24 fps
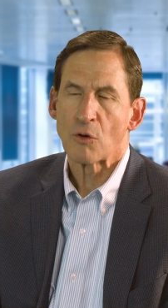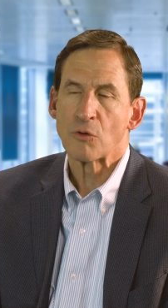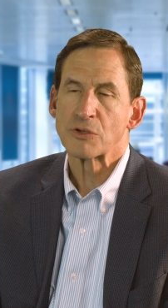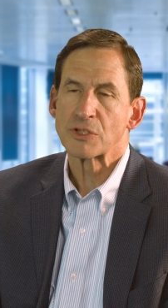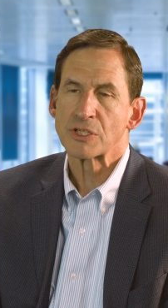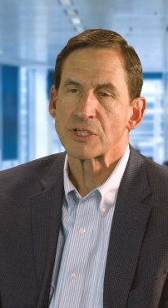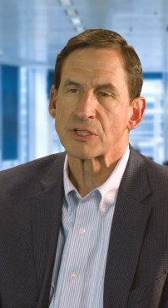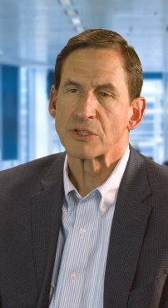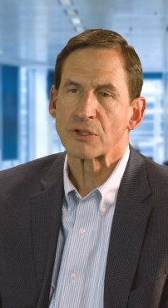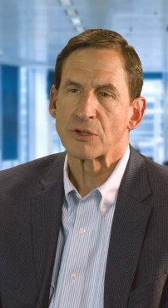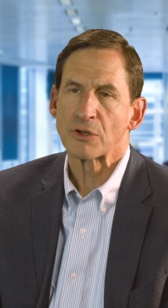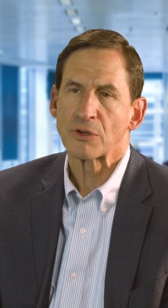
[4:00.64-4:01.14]

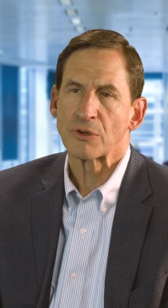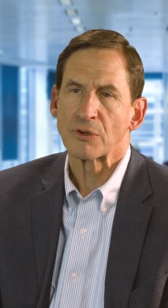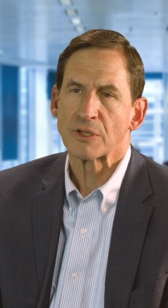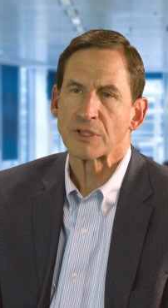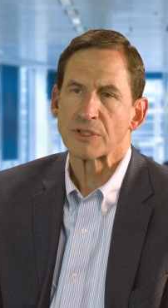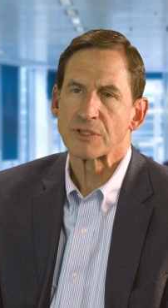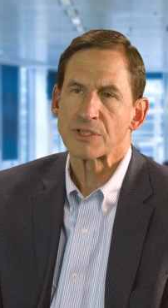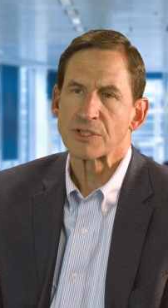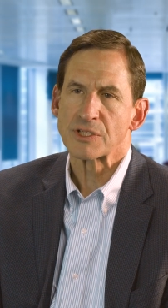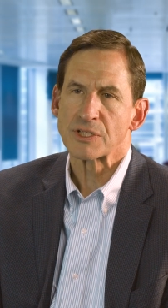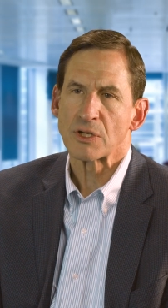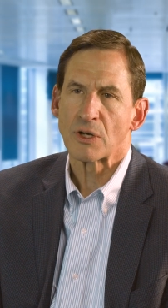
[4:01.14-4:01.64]
ocean
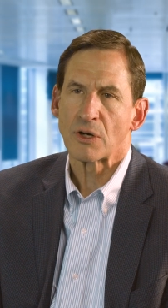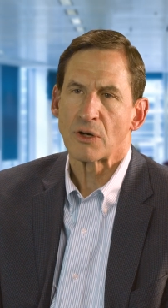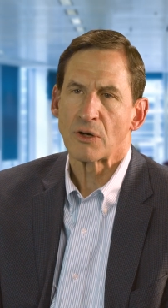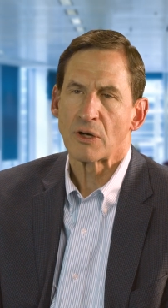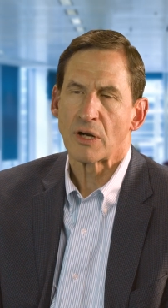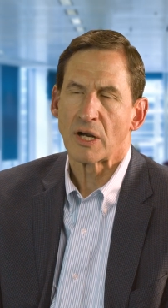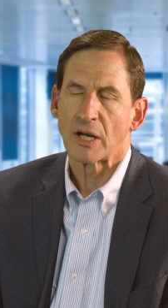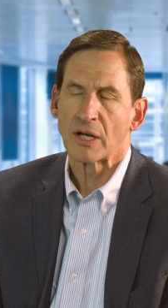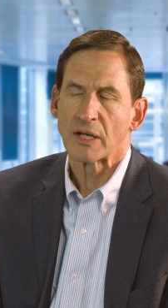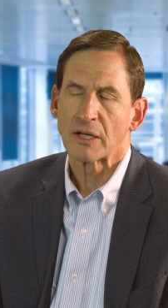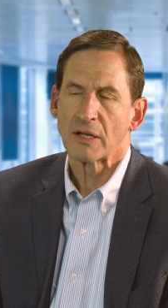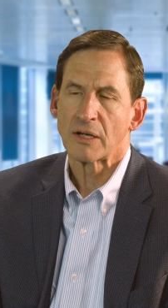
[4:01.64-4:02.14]
currents, uh,
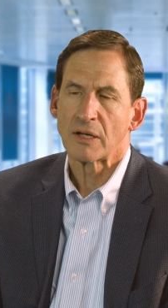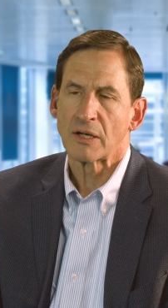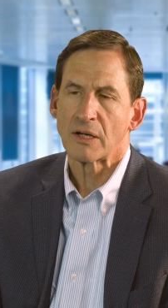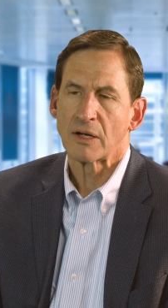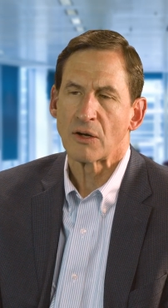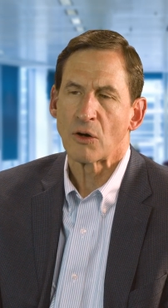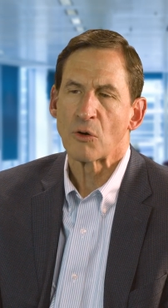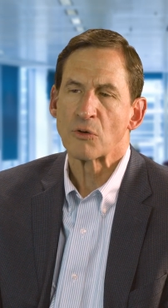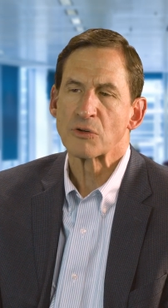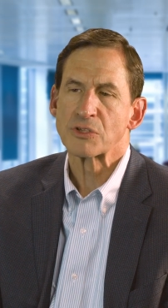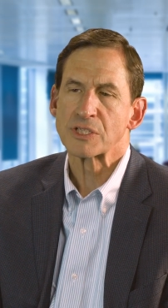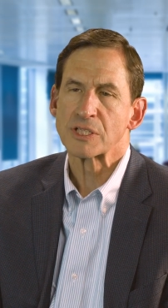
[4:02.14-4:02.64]
uh
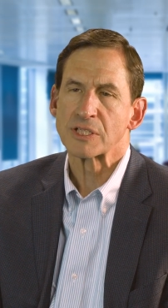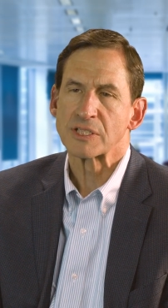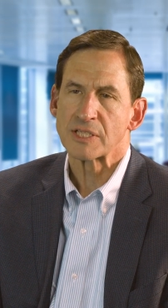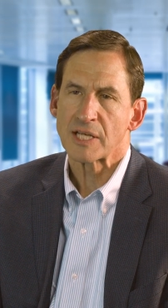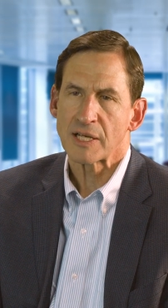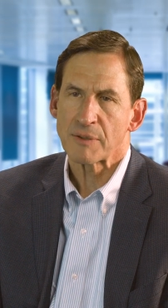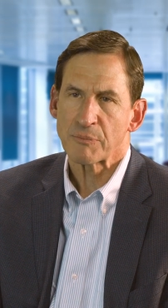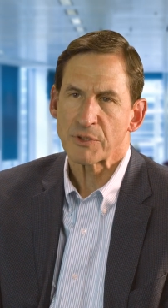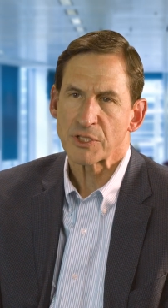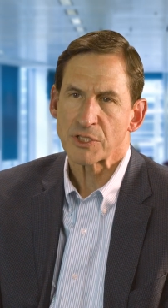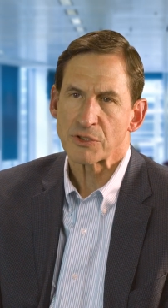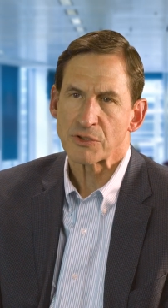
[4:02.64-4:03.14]
ocean
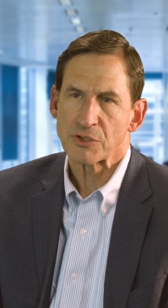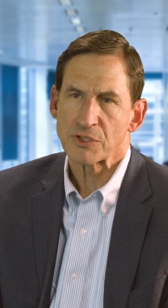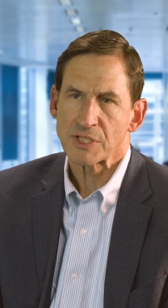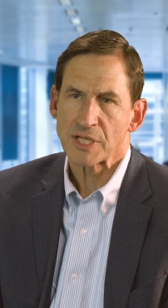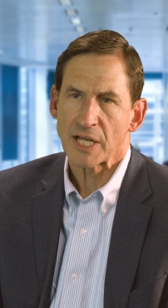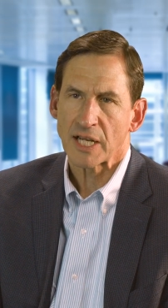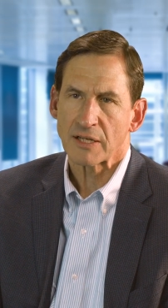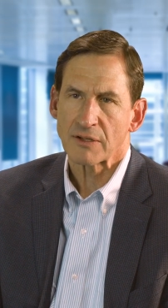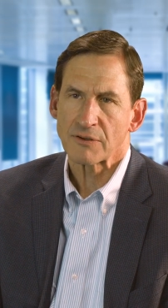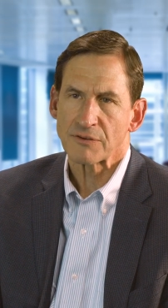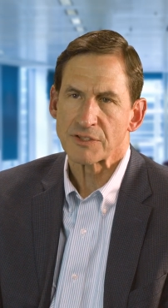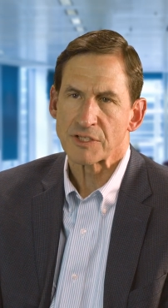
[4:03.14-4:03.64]
temperature
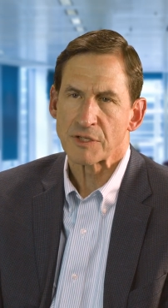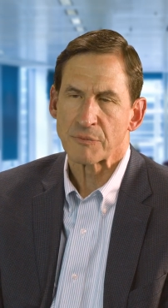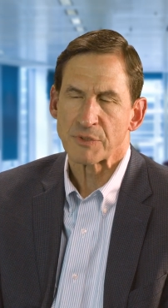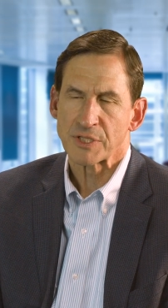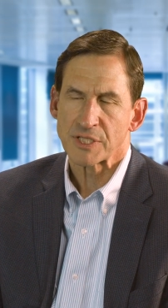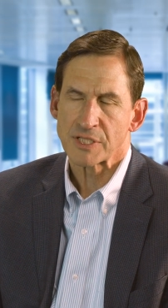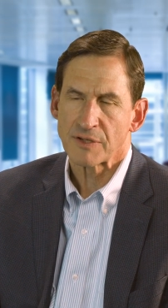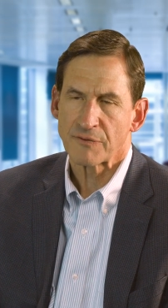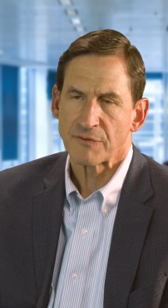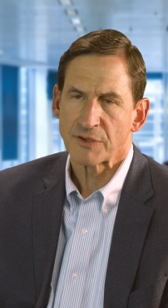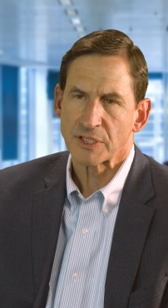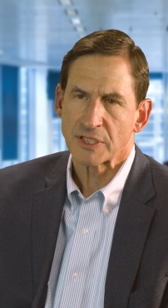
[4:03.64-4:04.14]
cycles, the
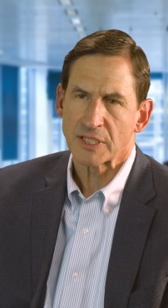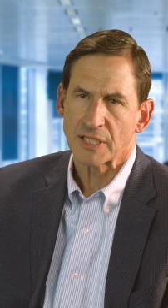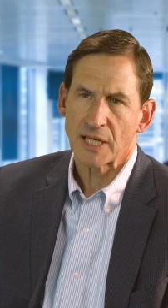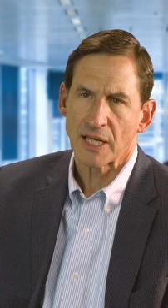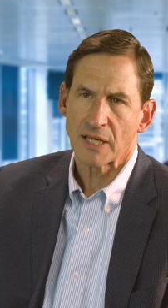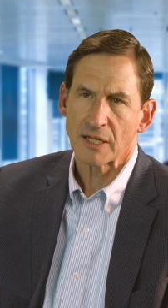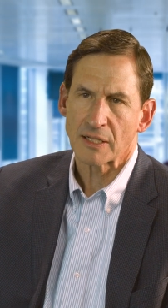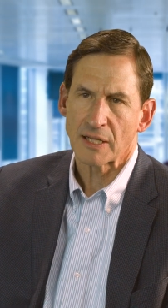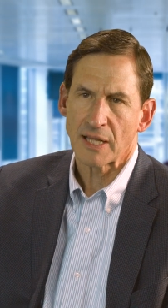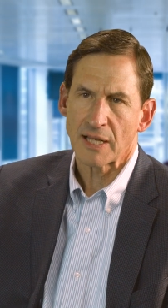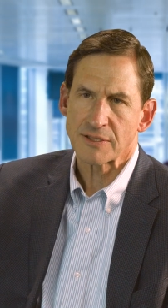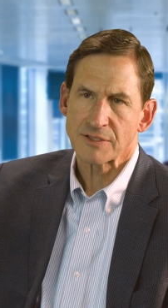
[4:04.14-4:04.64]
Pacific
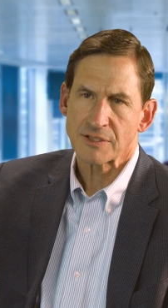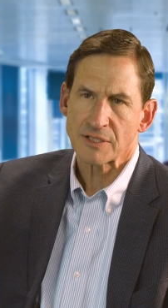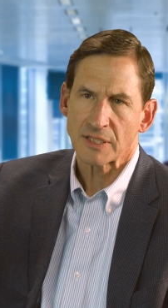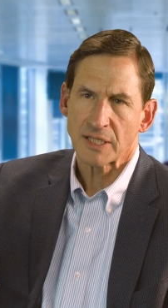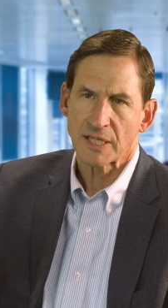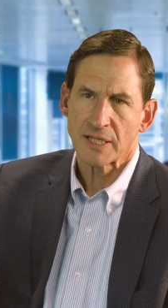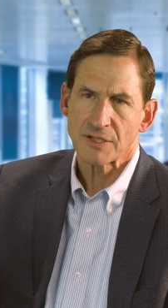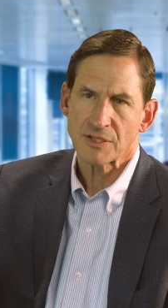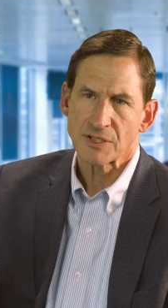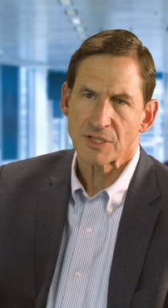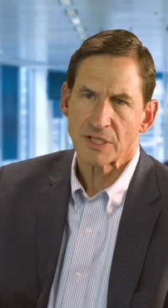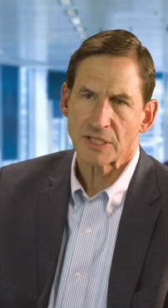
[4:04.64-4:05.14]
Decadal
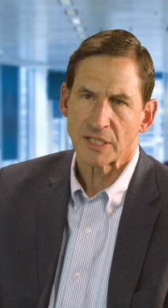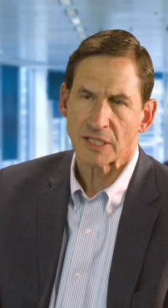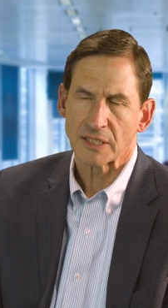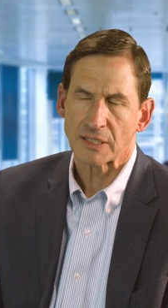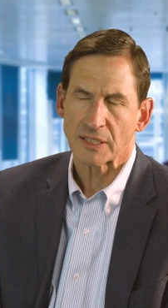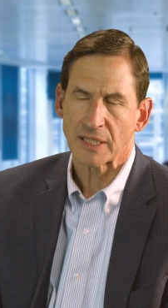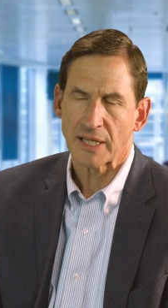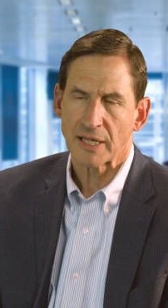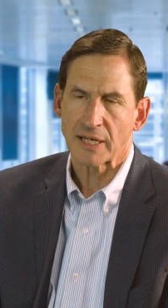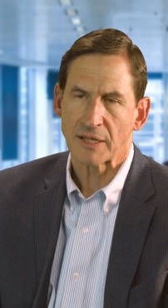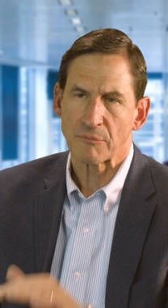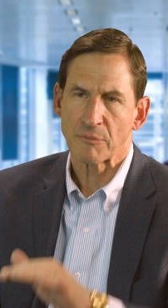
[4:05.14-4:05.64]
Oscillation, the
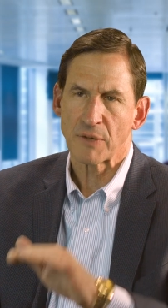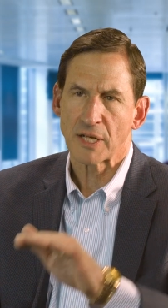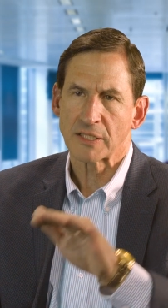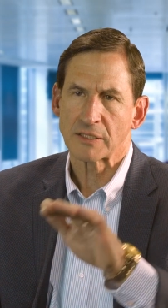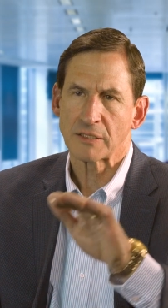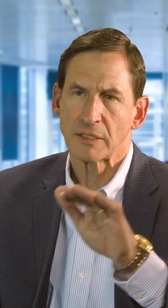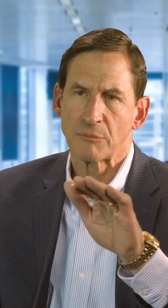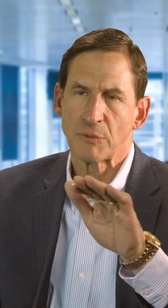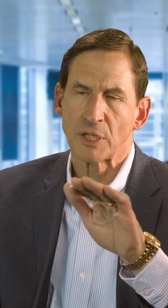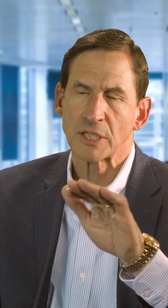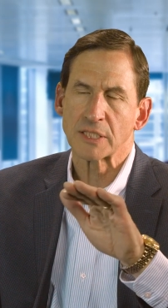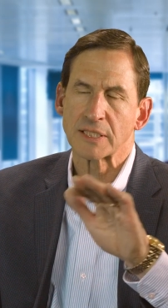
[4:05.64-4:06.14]
Atlantic
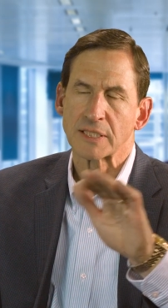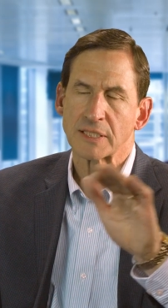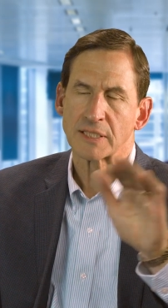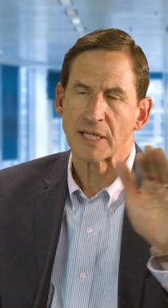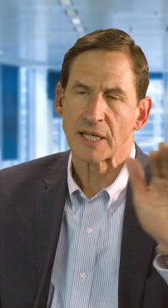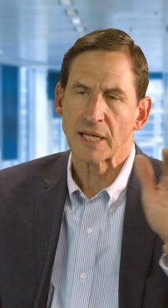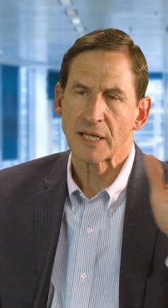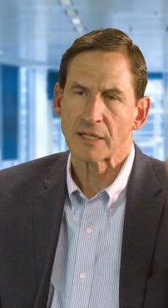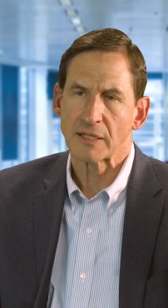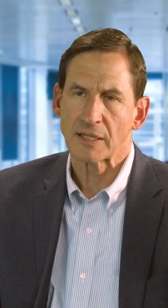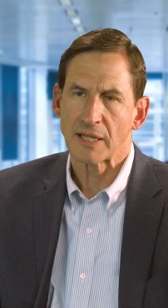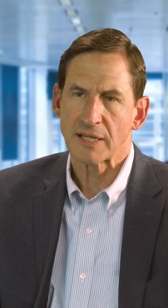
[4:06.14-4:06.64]

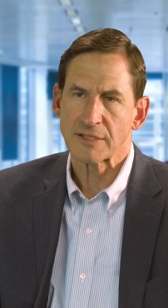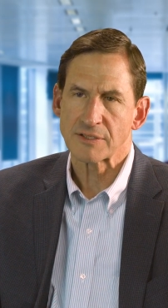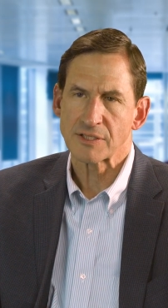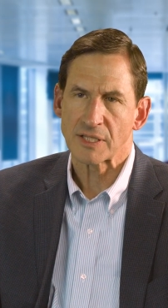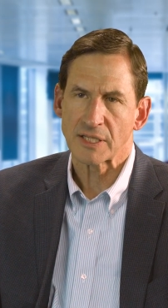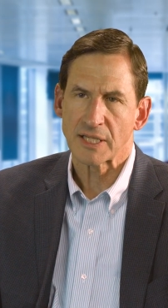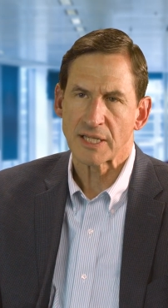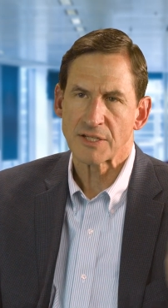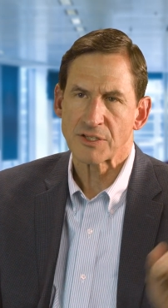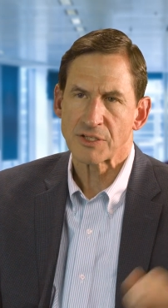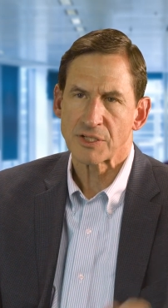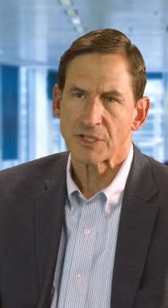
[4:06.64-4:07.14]
Multi-Decadal
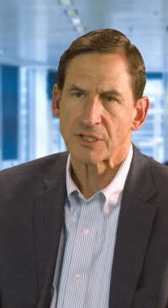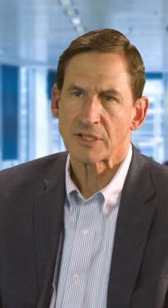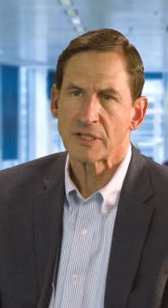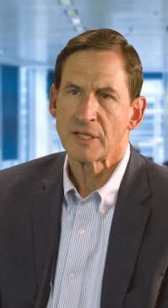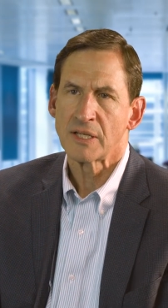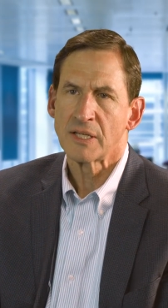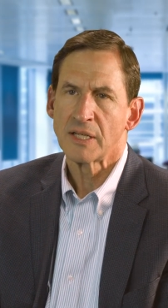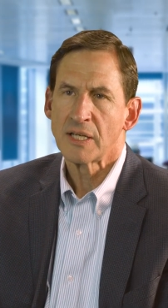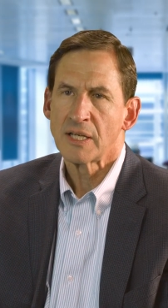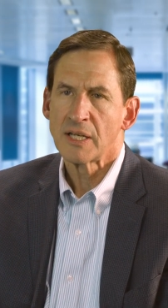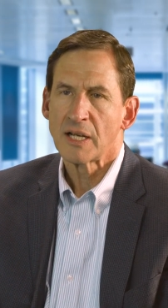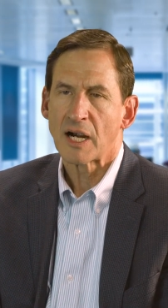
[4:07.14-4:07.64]
Oscillation,
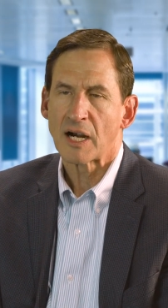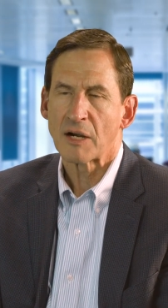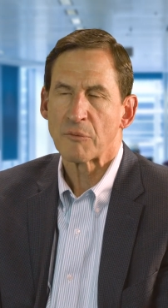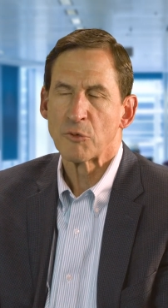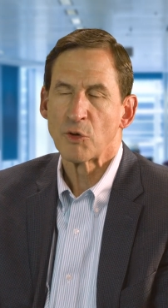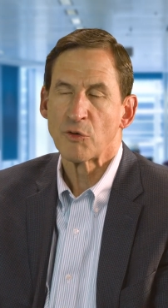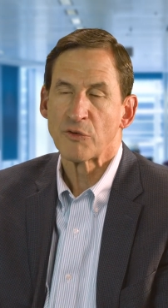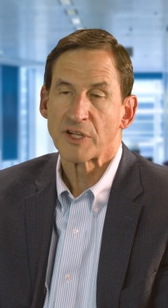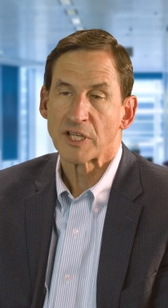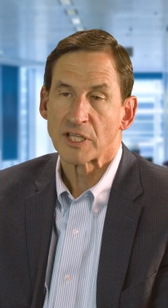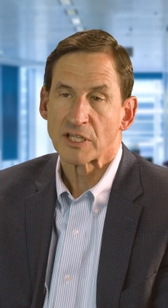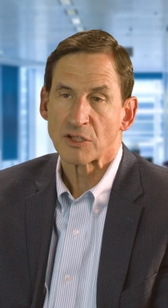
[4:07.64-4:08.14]
are
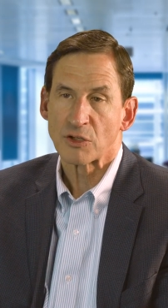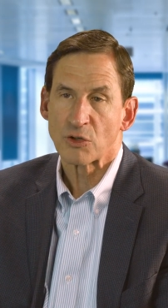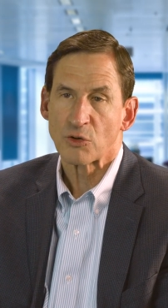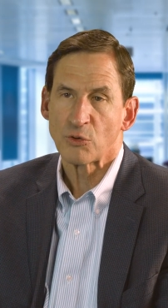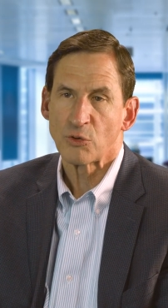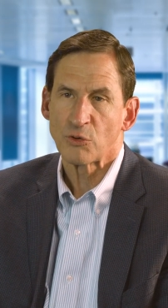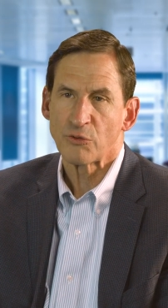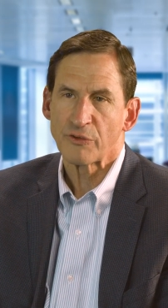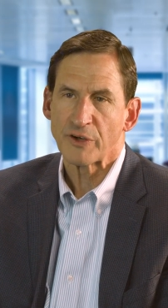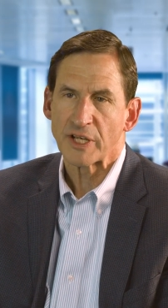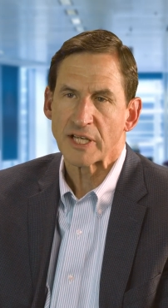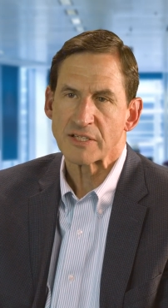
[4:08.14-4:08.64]
moving into
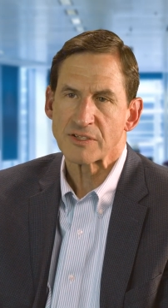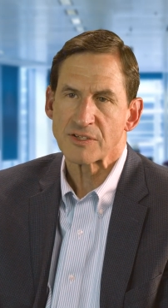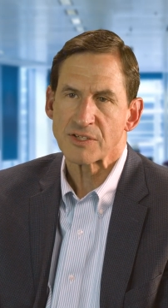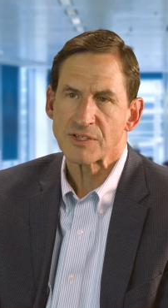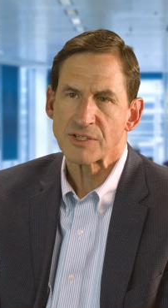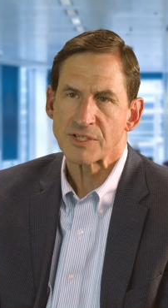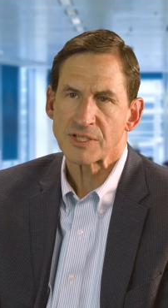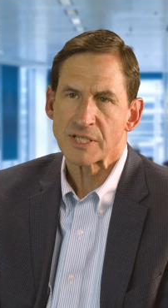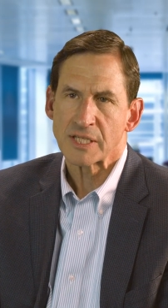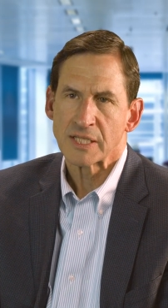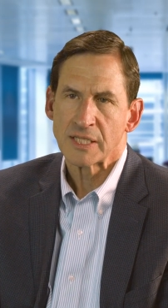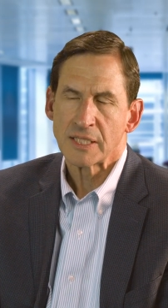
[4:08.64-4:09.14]
cool
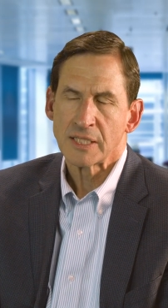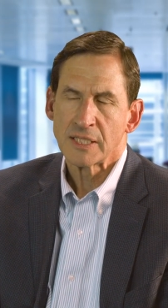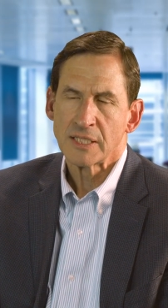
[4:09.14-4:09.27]
phases.